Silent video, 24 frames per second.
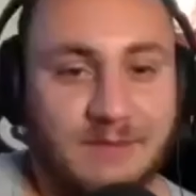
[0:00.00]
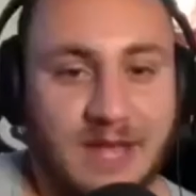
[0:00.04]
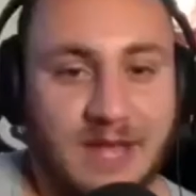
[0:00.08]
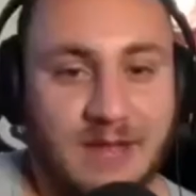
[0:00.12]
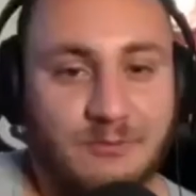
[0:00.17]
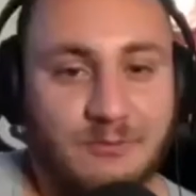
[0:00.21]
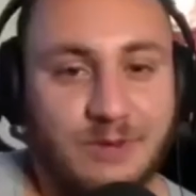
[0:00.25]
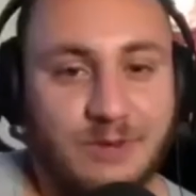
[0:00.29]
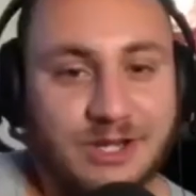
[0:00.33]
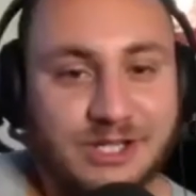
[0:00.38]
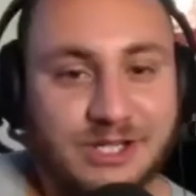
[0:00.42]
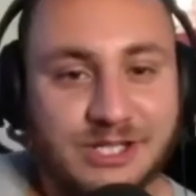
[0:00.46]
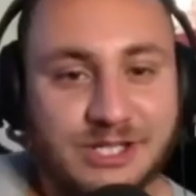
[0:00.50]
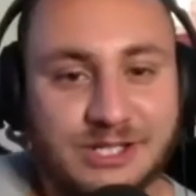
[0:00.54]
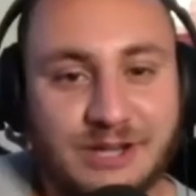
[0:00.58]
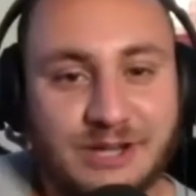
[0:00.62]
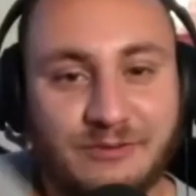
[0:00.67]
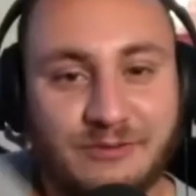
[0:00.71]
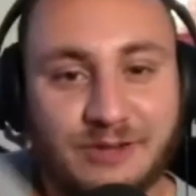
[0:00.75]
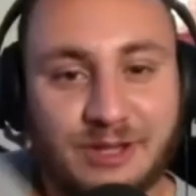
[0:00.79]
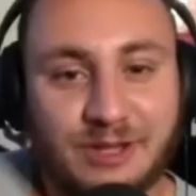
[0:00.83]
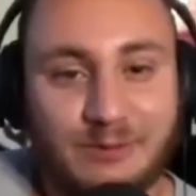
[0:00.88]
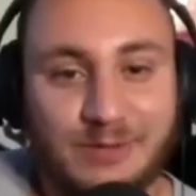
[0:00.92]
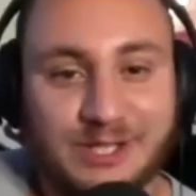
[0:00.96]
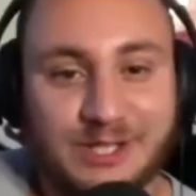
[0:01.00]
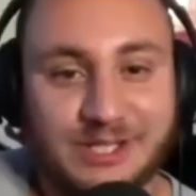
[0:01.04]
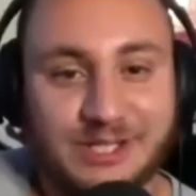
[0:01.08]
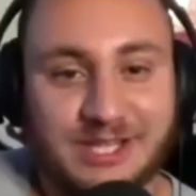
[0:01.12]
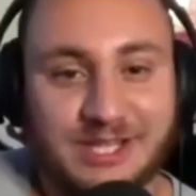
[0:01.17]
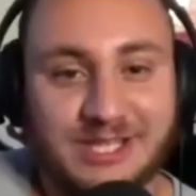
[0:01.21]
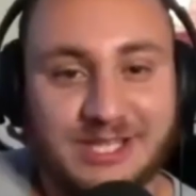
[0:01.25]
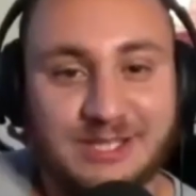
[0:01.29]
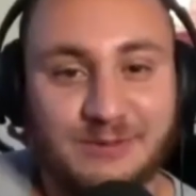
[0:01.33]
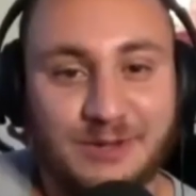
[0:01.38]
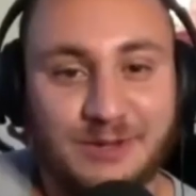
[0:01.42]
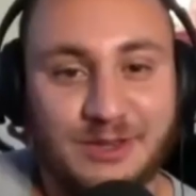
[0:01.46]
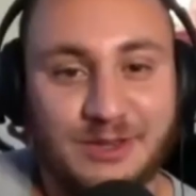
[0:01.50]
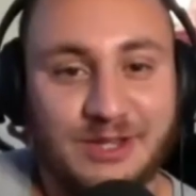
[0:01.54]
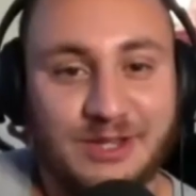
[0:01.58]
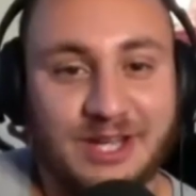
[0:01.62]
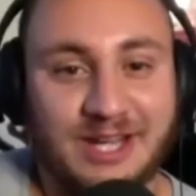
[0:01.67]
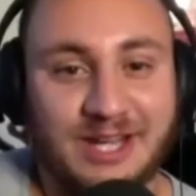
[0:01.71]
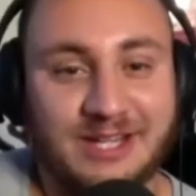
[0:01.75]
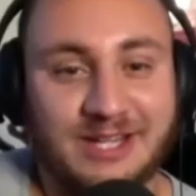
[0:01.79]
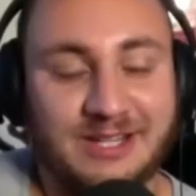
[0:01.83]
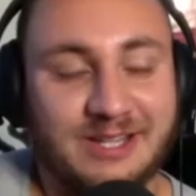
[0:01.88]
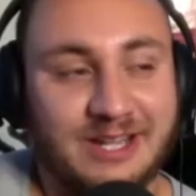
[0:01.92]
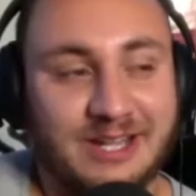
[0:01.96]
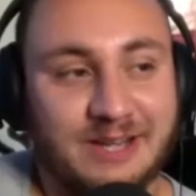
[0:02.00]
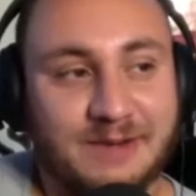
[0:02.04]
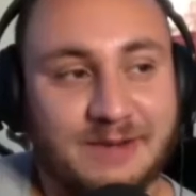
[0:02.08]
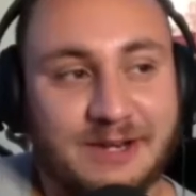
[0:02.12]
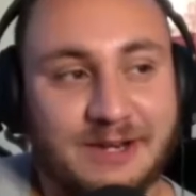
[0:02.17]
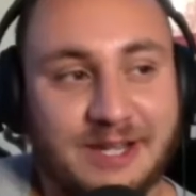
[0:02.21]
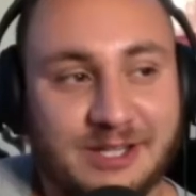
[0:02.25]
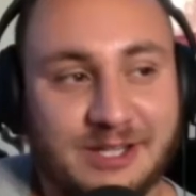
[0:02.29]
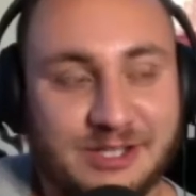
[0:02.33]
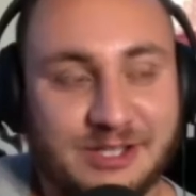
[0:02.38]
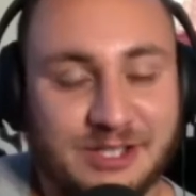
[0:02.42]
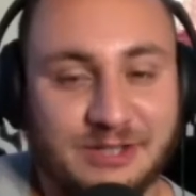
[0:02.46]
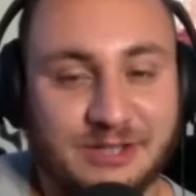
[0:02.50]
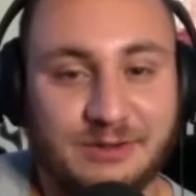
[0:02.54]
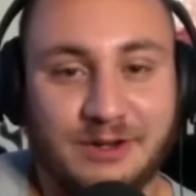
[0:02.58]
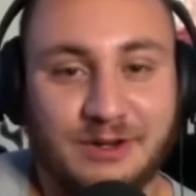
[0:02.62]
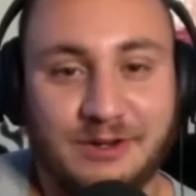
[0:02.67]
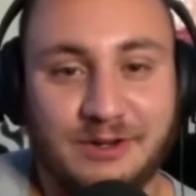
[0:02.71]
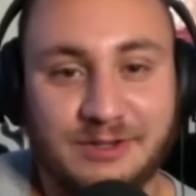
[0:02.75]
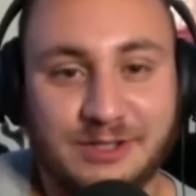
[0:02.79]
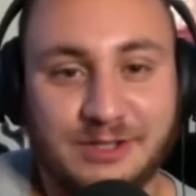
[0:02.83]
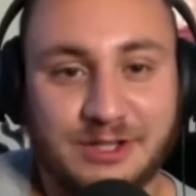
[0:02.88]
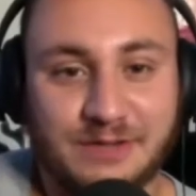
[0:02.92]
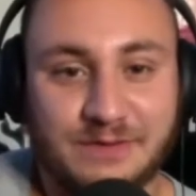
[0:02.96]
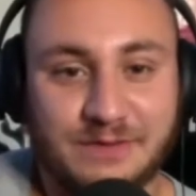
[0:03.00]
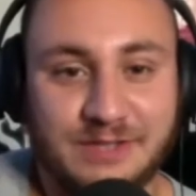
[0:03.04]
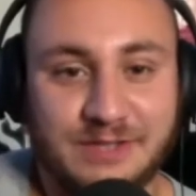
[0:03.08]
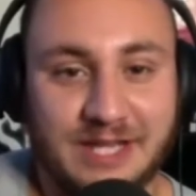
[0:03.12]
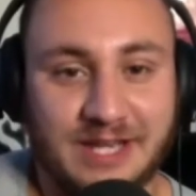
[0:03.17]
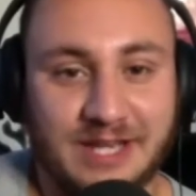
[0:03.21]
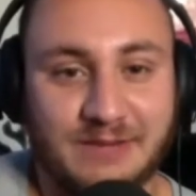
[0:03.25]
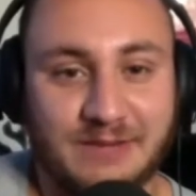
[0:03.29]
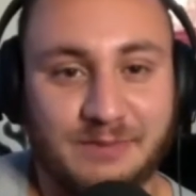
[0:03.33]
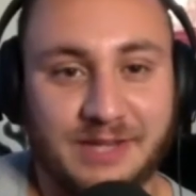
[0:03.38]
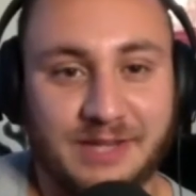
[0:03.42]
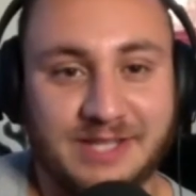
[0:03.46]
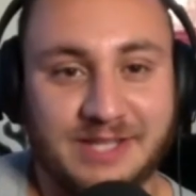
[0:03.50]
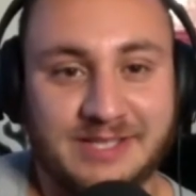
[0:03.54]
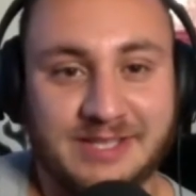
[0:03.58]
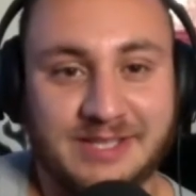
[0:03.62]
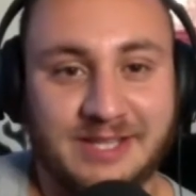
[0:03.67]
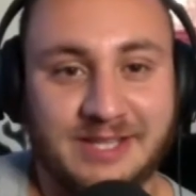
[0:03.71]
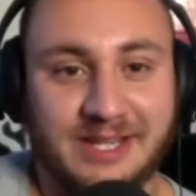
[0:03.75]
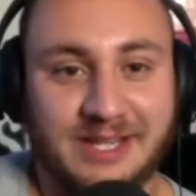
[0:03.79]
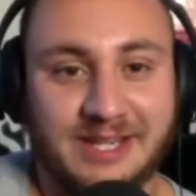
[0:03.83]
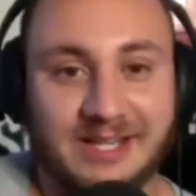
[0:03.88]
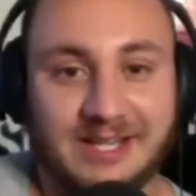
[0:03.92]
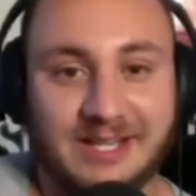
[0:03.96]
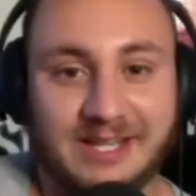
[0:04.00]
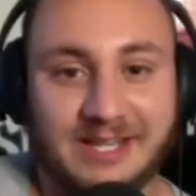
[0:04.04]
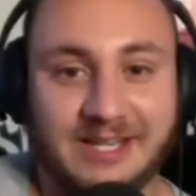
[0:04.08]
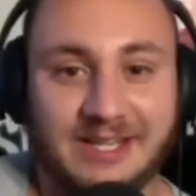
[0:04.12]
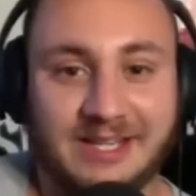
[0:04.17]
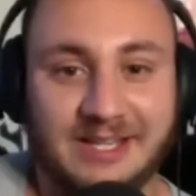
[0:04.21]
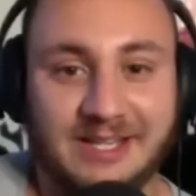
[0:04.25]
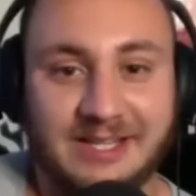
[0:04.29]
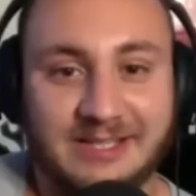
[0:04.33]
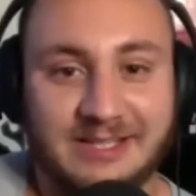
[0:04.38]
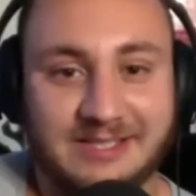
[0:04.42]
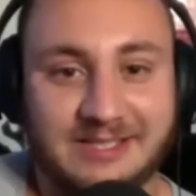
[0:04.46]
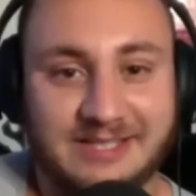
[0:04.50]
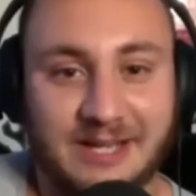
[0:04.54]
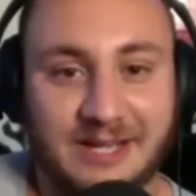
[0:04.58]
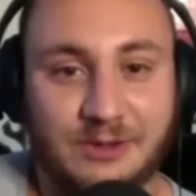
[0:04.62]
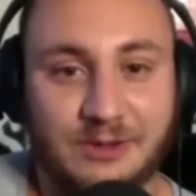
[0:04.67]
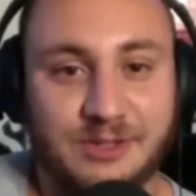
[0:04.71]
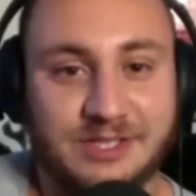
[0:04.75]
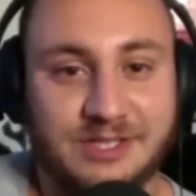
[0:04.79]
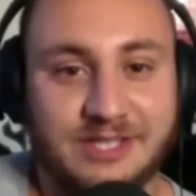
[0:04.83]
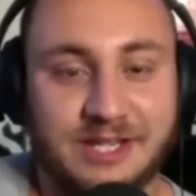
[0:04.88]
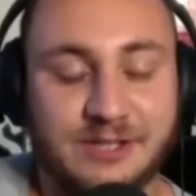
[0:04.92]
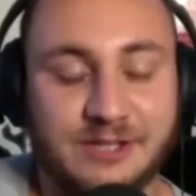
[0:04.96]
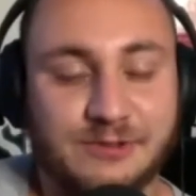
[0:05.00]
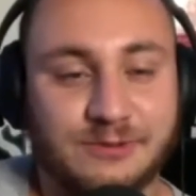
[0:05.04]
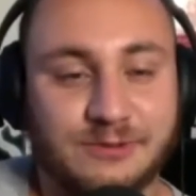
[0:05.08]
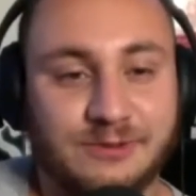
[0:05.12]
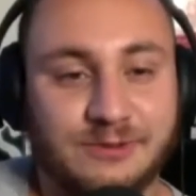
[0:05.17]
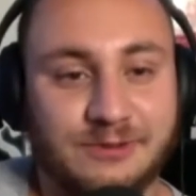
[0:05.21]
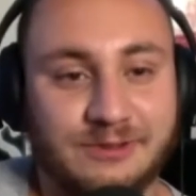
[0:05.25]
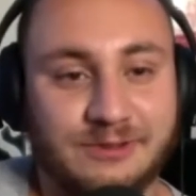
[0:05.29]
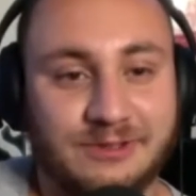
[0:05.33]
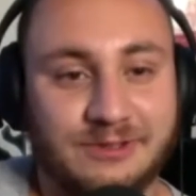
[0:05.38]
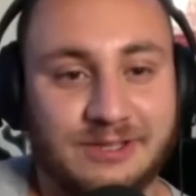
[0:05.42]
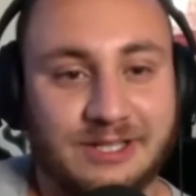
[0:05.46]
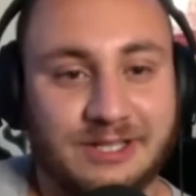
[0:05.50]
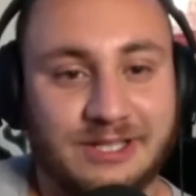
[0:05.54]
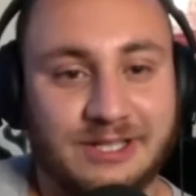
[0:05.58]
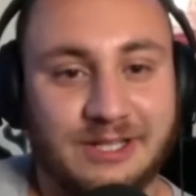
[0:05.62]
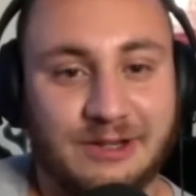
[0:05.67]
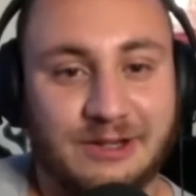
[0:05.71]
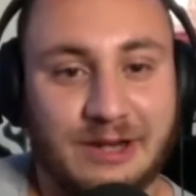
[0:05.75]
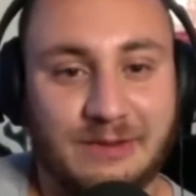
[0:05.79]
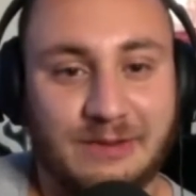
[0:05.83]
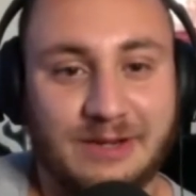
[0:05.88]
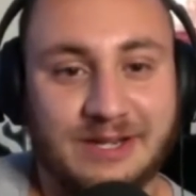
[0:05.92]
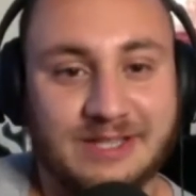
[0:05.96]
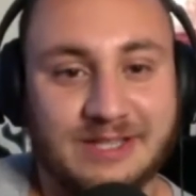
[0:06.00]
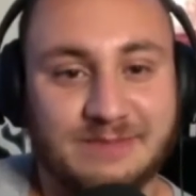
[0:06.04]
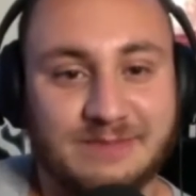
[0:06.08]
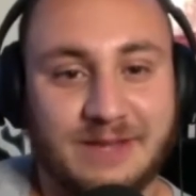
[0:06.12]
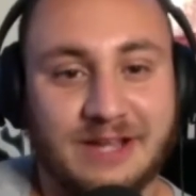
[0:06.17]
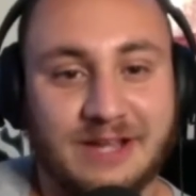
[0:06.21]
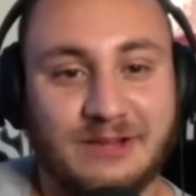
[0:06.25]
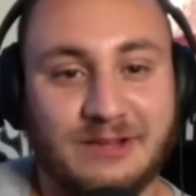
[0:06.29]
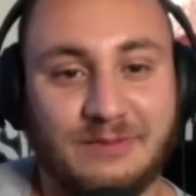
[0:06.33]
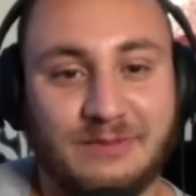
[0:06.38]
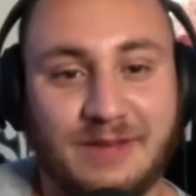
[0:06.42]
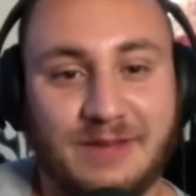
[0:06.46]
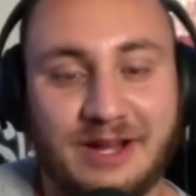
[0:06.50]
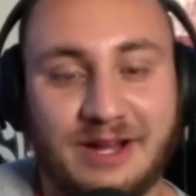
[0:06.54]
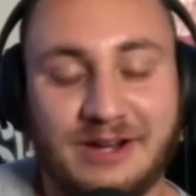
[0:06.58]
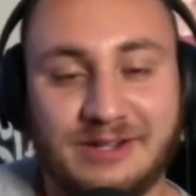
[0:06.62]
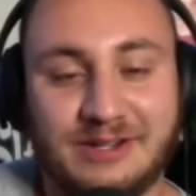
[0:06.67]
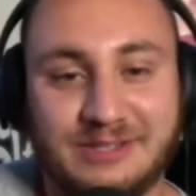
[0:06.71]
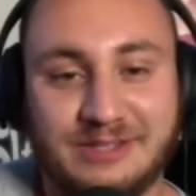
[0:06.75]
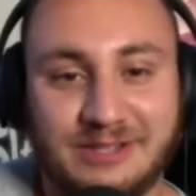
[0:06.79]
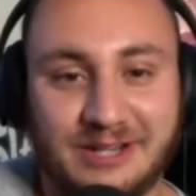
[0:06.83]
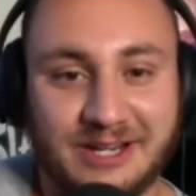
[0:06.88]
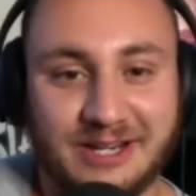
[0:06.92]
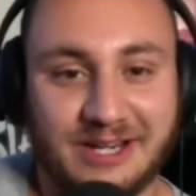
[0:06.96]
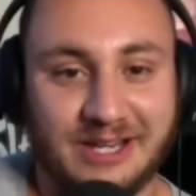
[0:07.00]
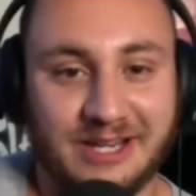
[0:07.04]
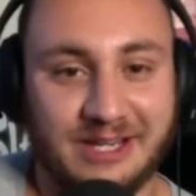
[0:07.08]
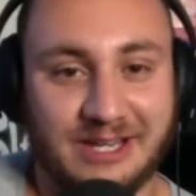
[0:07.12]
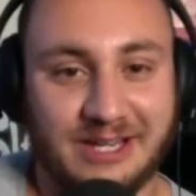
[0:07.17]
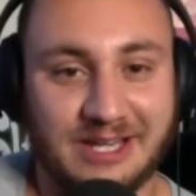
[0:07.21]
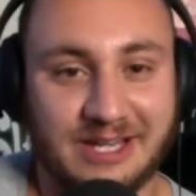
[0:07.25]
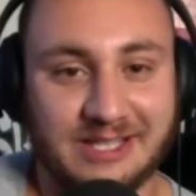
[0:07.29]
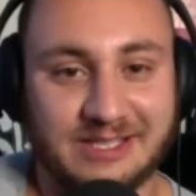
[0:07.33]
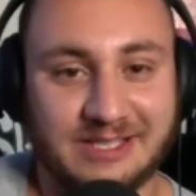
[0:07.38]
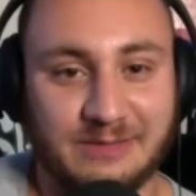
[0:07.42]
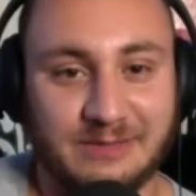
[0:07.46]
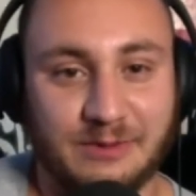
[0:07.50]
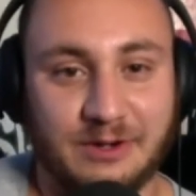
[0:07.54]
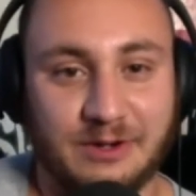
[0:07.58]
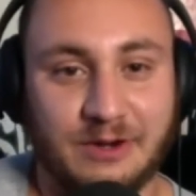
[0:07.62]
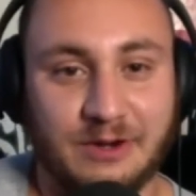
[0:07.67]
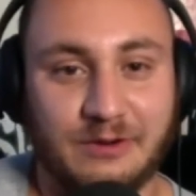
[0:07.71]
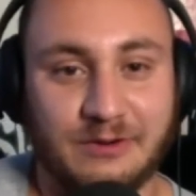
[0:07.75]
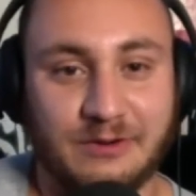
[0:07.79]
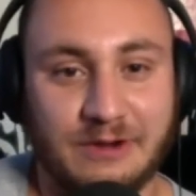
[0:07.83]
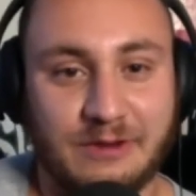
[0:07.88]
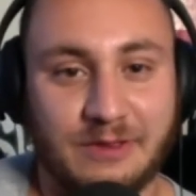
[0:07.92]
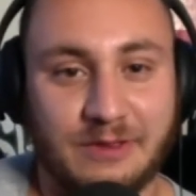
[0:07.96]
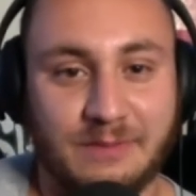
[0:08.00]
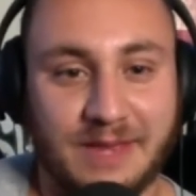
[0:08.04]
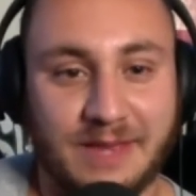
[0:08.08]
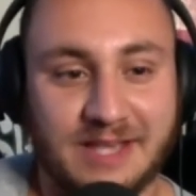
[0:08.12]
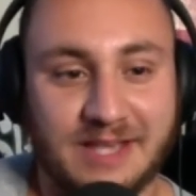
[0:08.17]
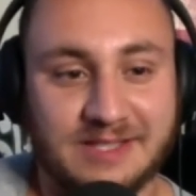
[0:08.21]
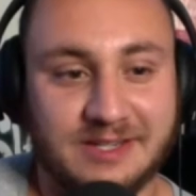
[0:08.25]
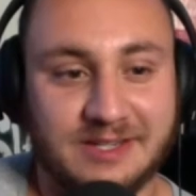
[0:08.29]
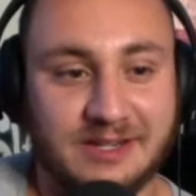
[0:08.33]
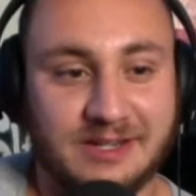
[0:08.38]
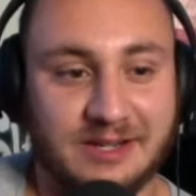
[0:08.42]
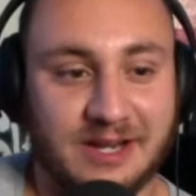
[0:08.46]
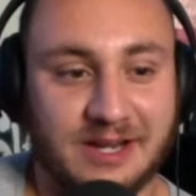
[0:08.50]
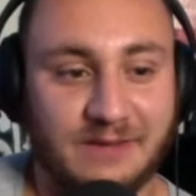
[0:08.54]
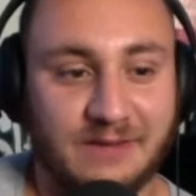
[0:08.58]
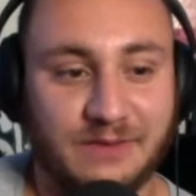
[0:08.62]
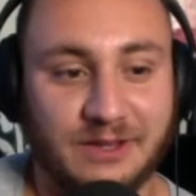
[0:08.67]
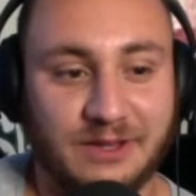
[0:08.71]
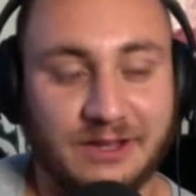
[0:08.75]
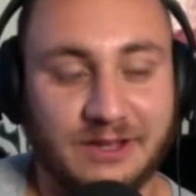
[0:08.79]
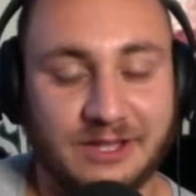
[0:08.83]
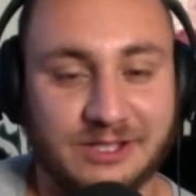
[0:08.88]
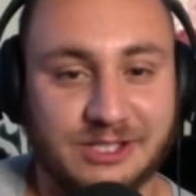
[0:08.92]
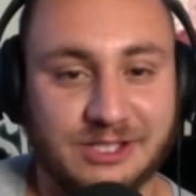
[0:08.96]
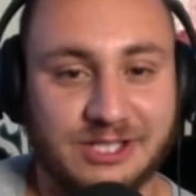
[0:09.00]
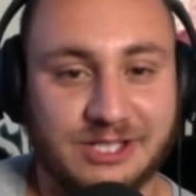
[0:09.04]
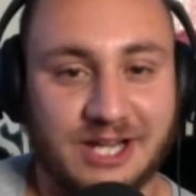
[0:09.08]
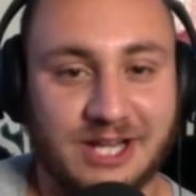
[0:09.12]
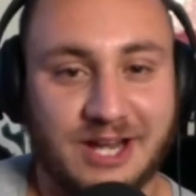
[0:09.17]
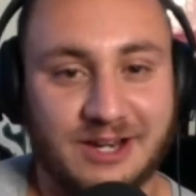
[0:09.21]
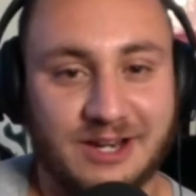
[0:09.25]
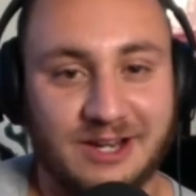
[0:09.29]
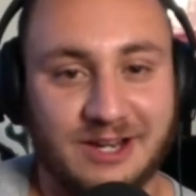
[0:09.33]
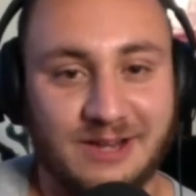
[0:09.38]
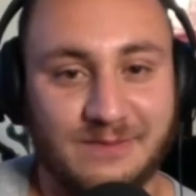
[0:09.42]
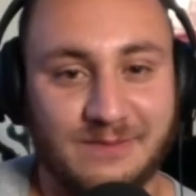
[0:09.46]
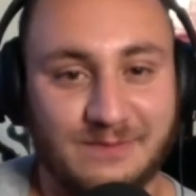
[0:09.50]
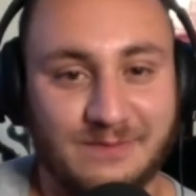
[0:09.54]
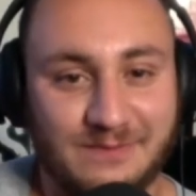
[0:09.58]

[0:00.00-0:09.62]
really wish that's the one thing I didn't like about H2O. It should have taken place in like South Central, you know what I mean? Because Michael Myers, you know, you get someone going around with a mask and a knife, they'll get shot up.